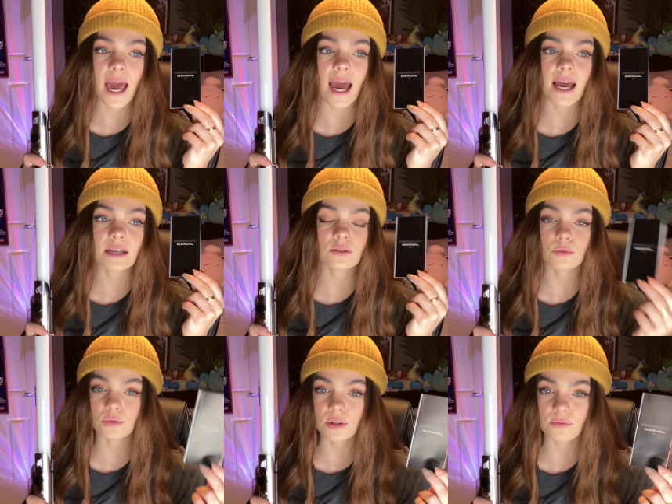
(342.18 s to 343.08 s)
and
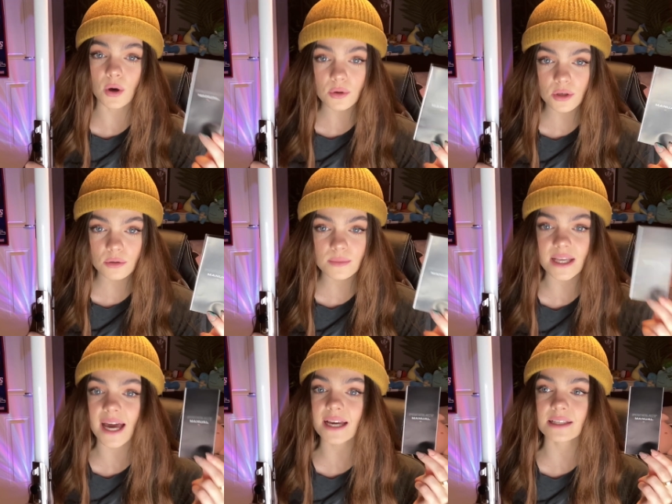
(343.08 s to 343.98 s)
all the volumes,
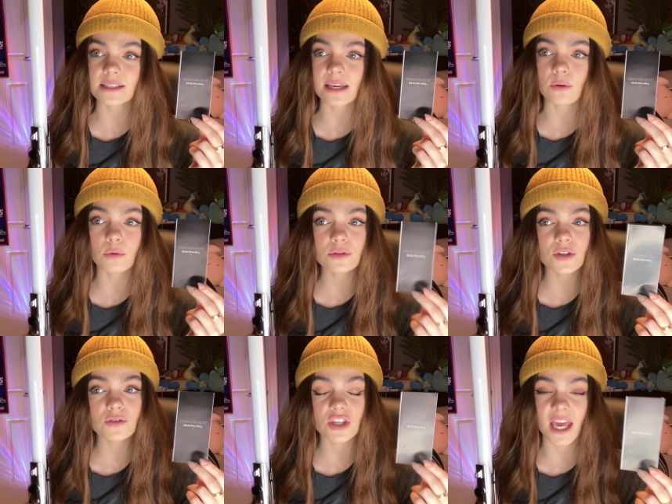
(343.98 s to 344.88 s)
and it
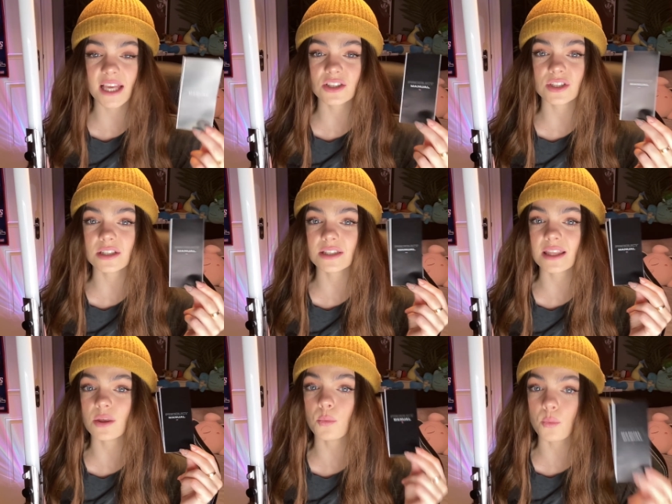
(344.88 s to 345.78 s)
also changes
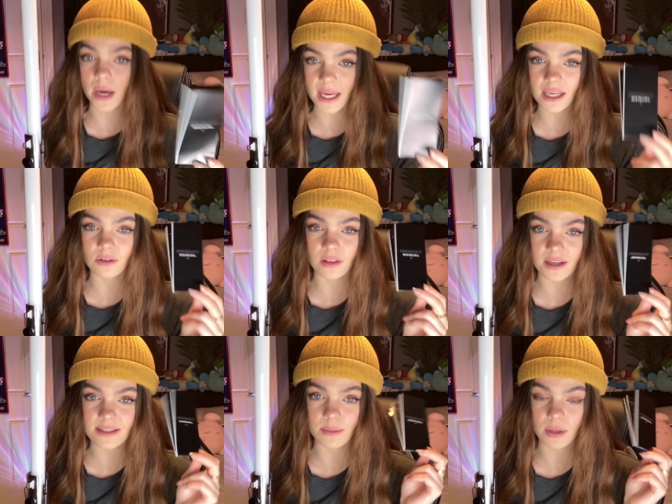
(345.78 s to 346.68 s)
the way your
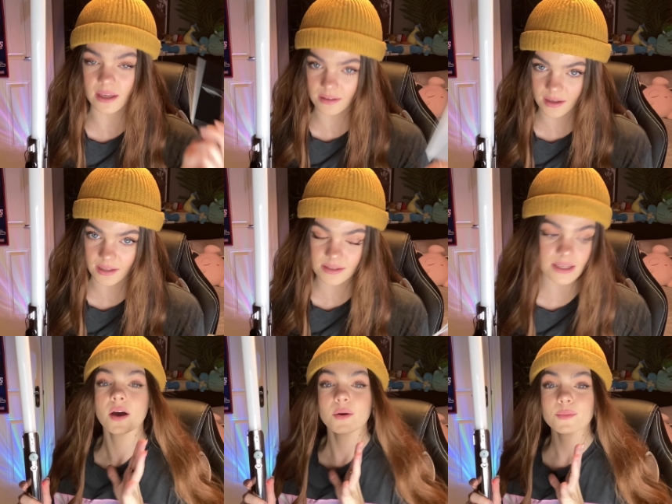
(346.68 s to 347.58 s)
lightsaber
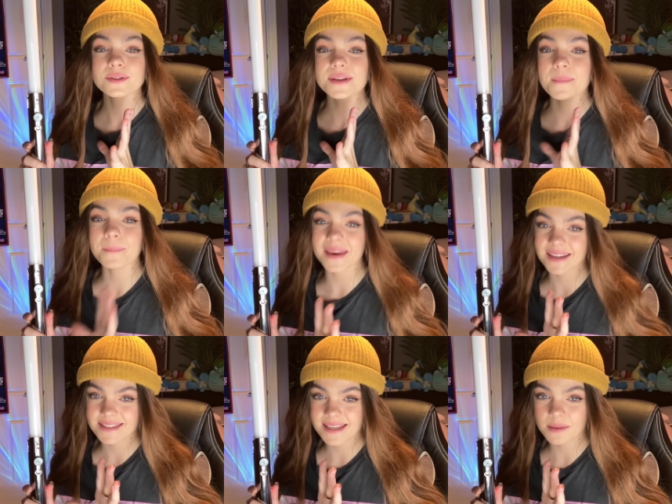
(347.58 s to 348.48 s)
ignites. What's
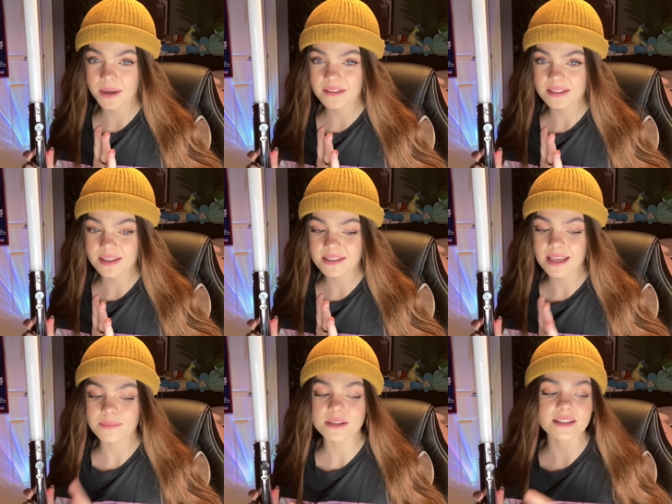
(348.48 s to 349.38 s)
amazing about these
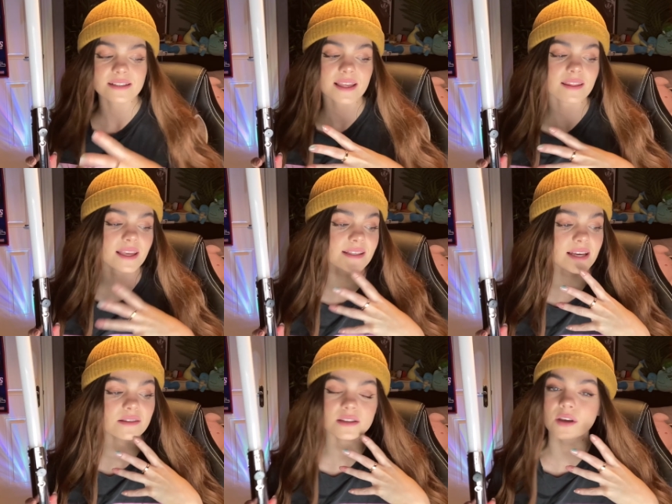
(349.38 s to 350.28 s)
lightsabers is that they
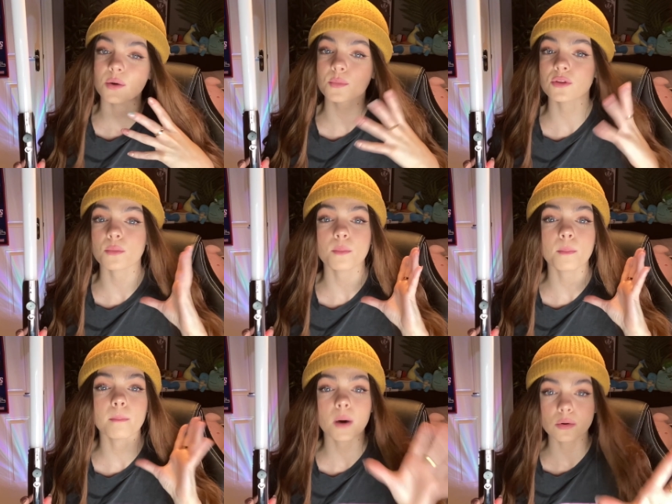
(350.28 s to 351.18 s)
tend to come with
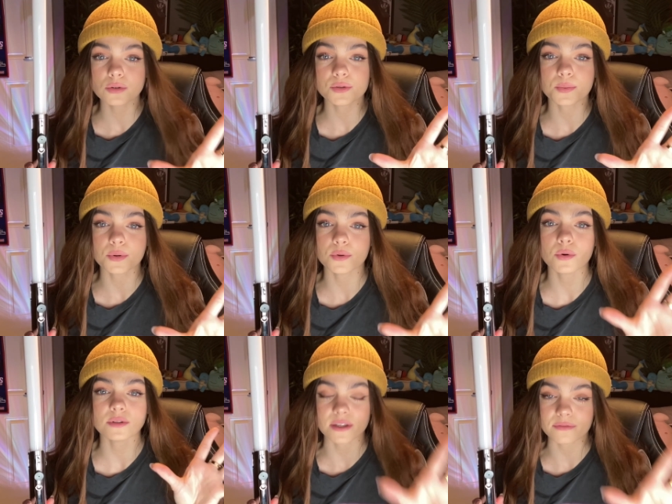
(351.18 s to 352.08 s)

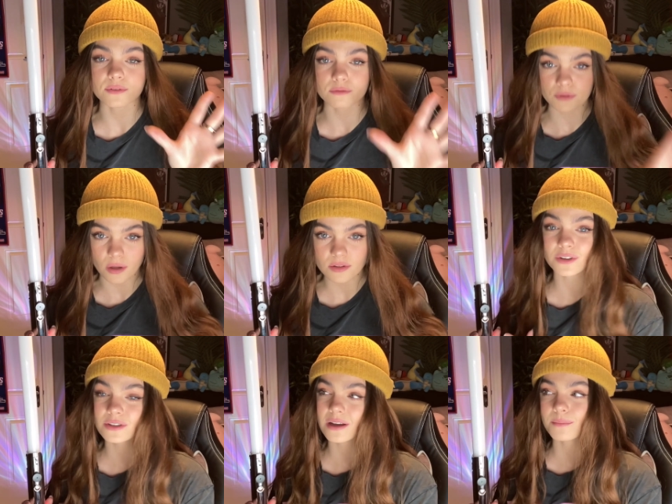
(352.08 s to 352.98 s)
multiple different fonts. For
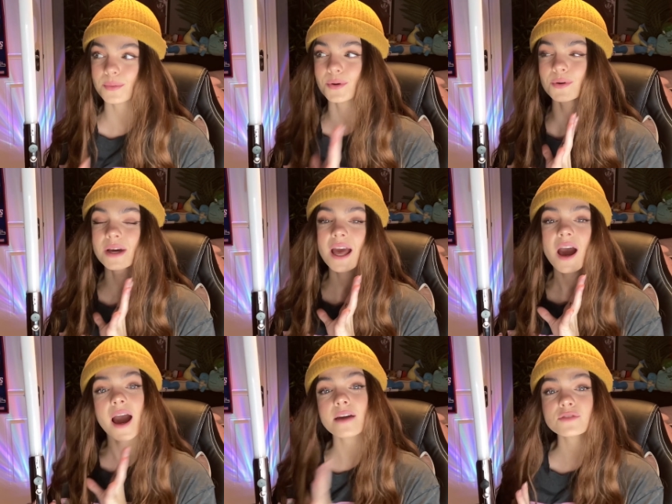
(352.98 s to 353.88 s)
example,
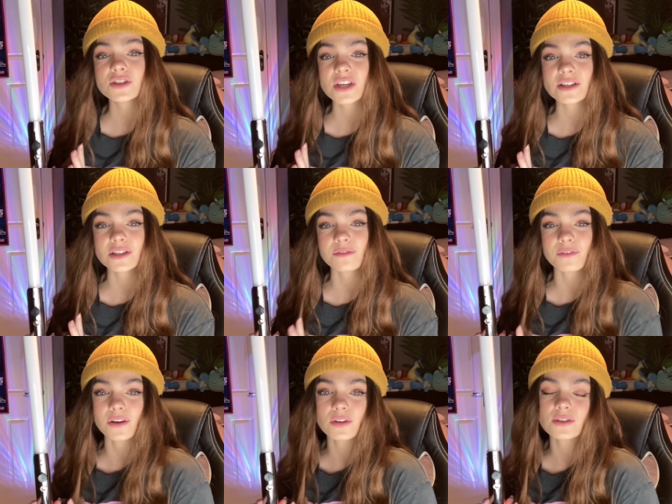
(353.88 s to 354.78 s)
I've just changed the
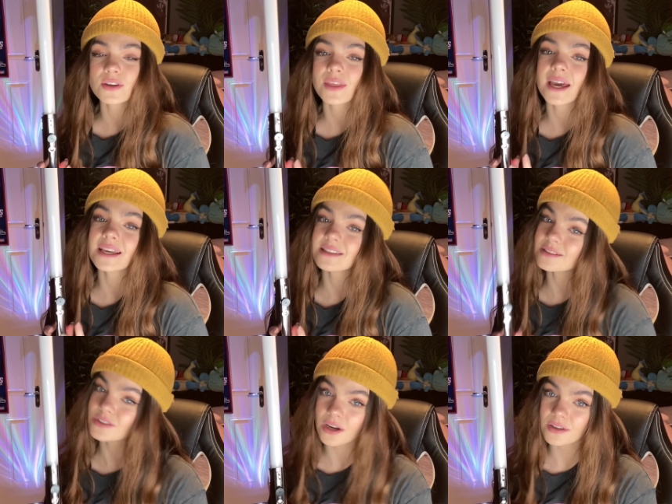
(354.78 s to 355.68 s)
font so that it's a
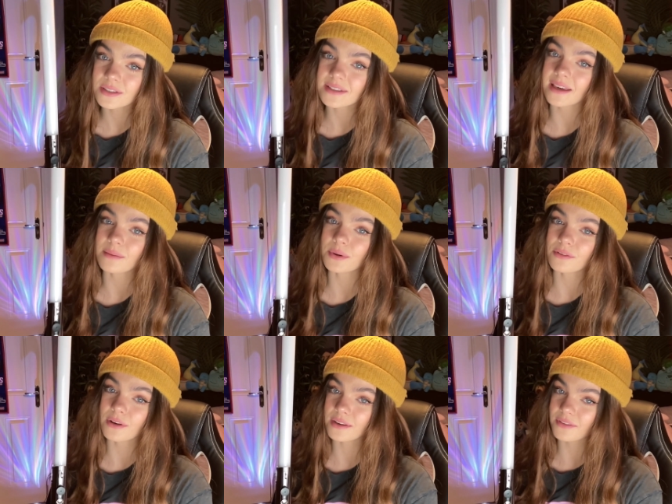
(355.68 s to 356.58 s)
Dark Saber
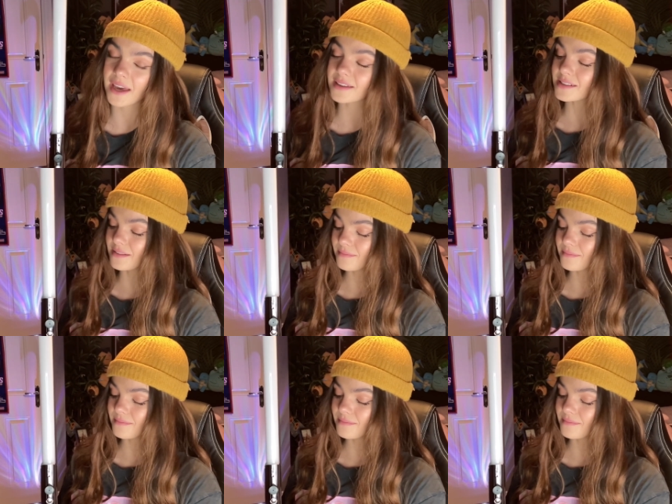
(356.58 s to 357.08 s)
effect.